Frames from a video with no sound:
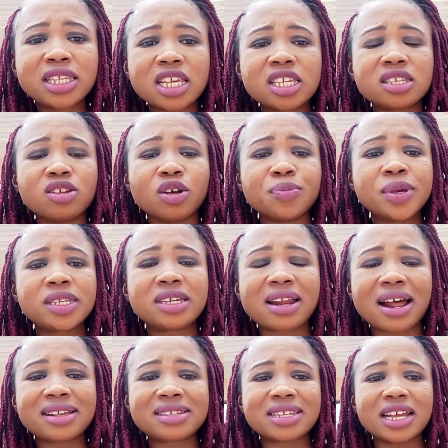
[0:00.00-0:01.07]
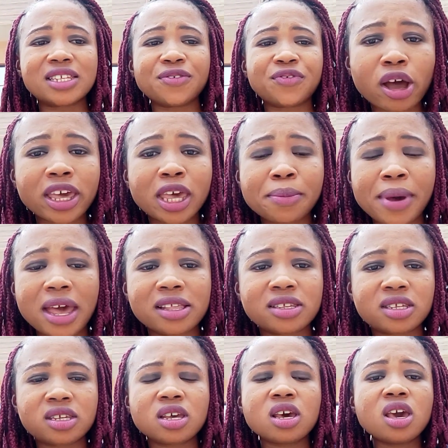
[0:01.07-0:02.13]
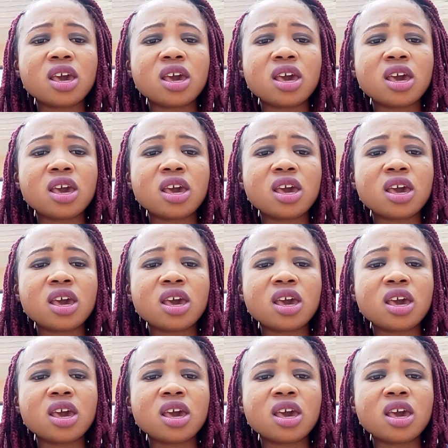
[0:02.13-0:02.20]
this domiciliary certificate document